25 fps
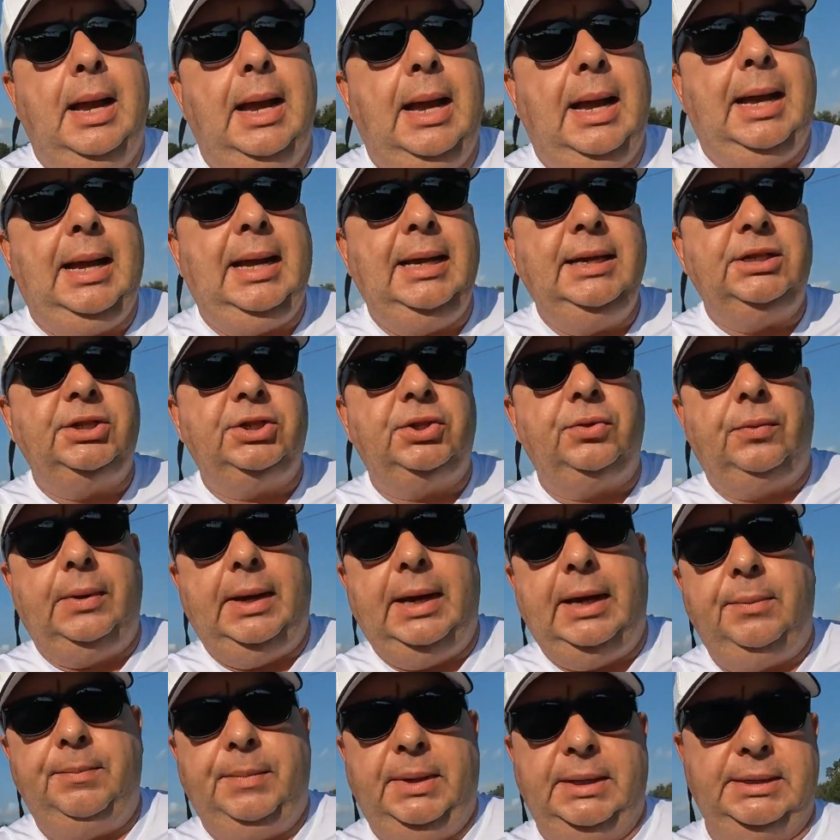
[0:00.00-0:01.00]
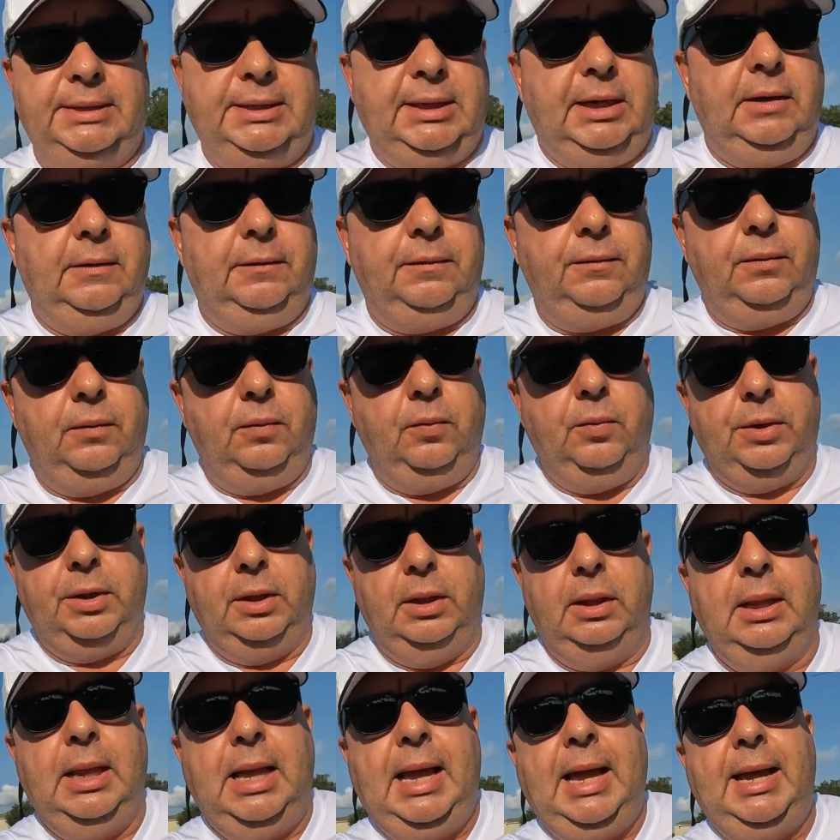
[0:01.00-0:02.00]
I surround myself with a
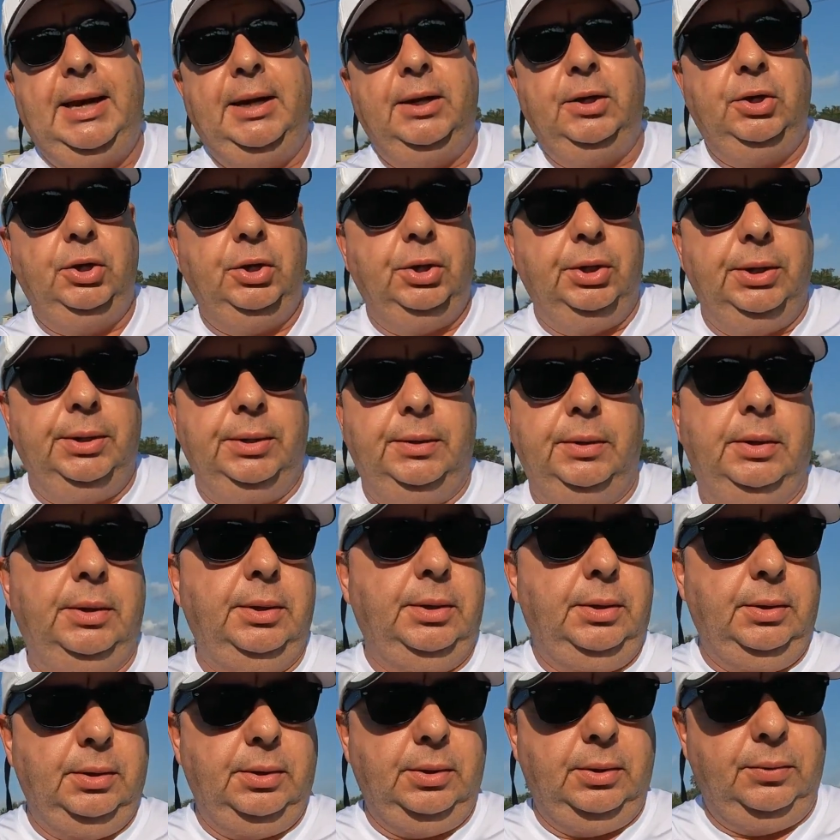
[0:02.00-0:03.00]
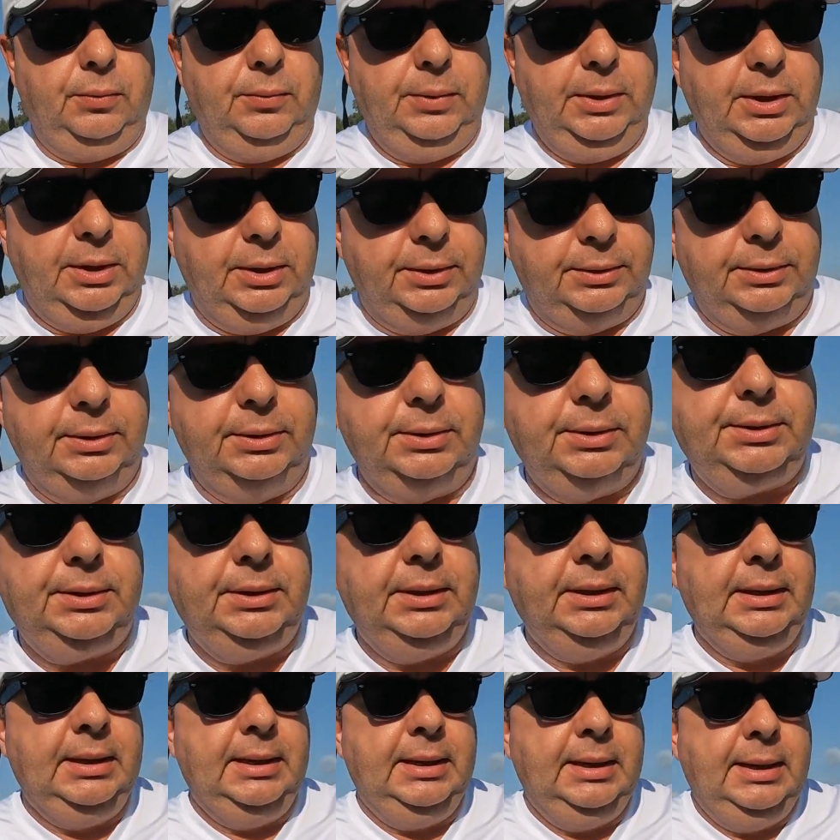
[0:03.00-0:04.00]
lot of good
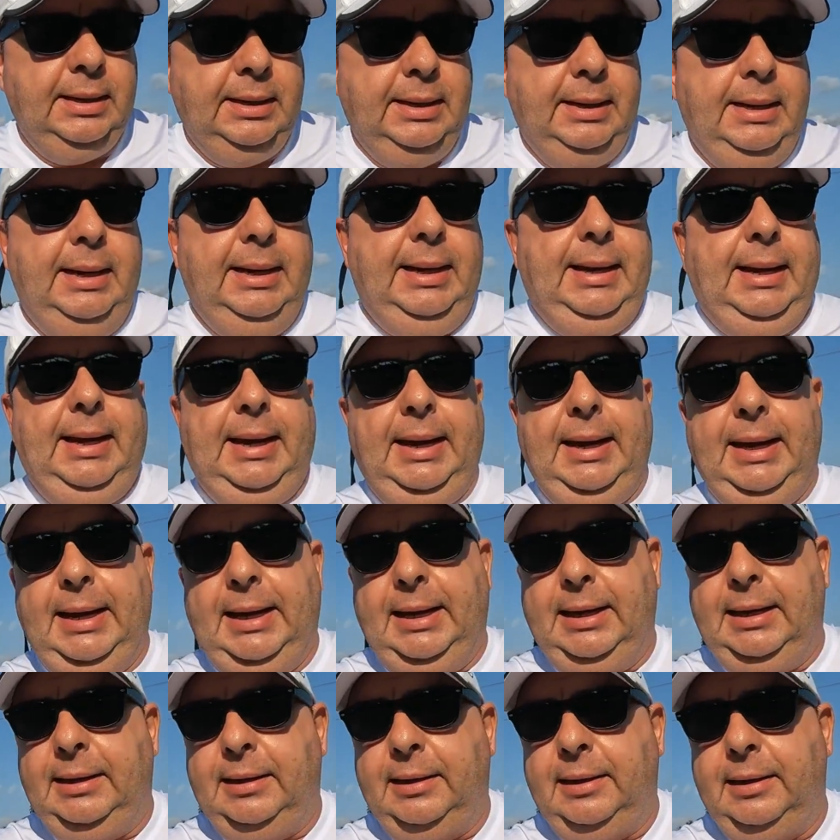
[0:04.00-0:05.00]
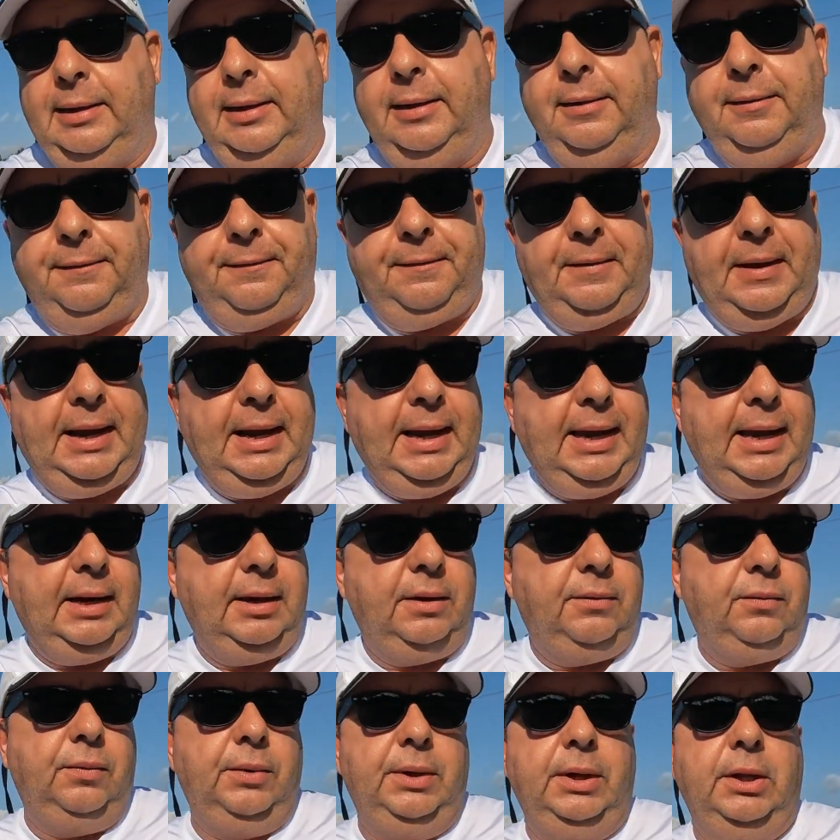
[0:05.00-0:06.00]
realtors. And if I had
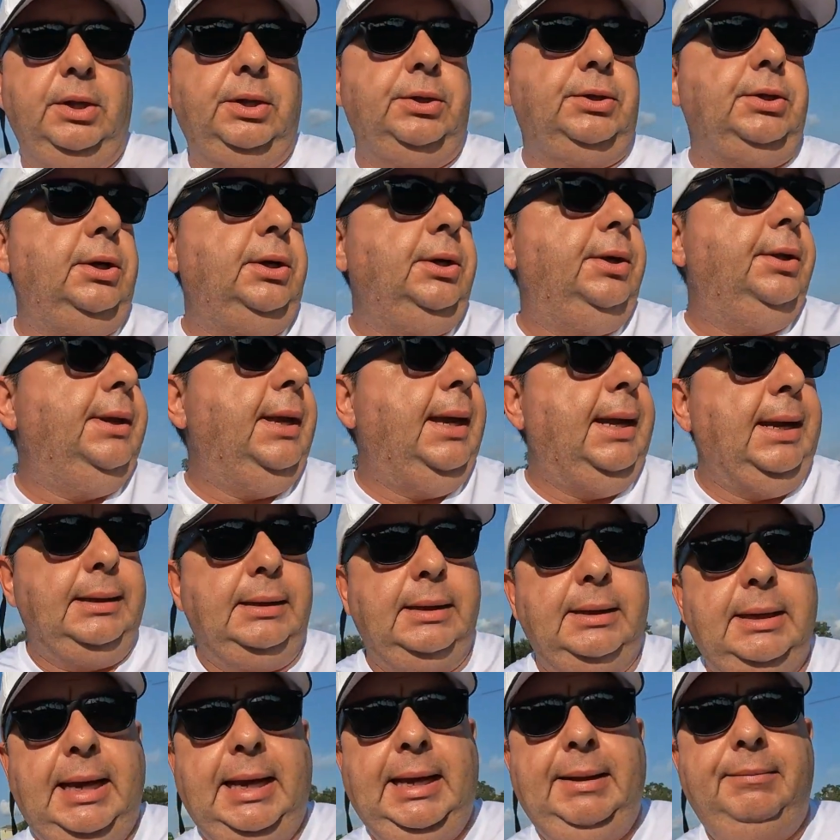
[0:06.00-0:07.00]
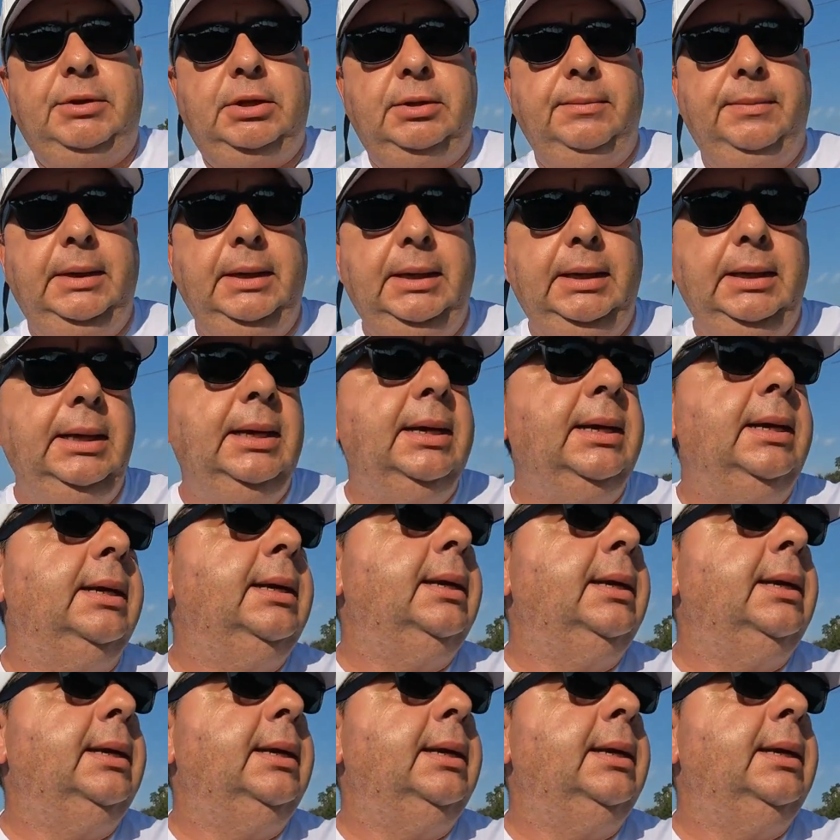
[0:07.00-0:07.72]
a realtor that came to me